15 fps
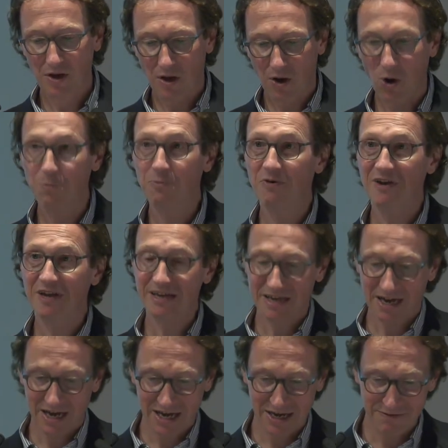Hopefully,
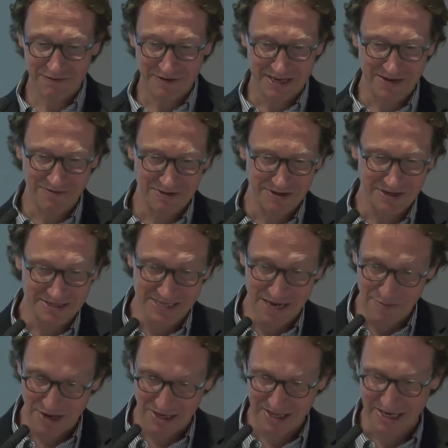I have given
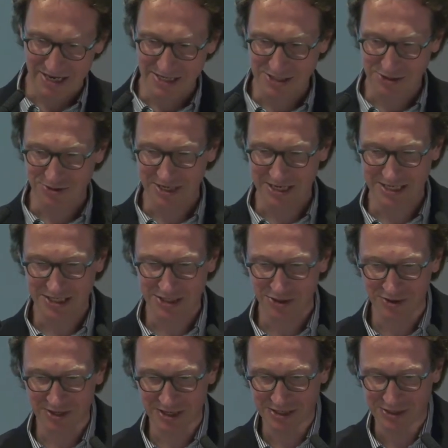some ideas to the
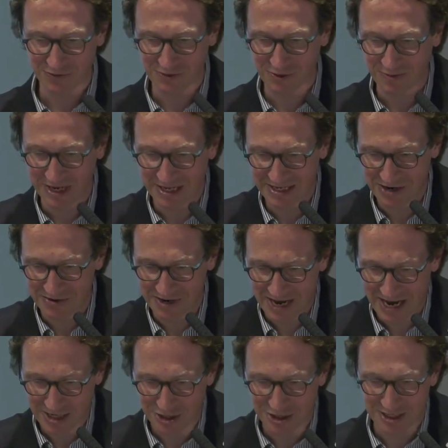historians of humanitarian
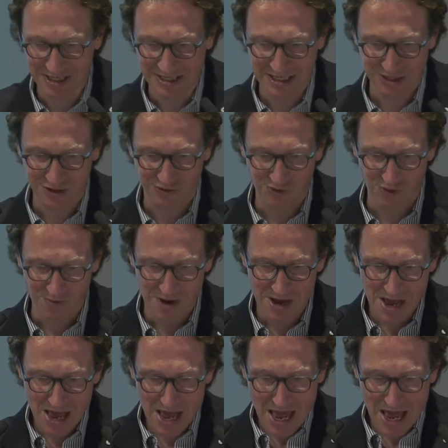action in this room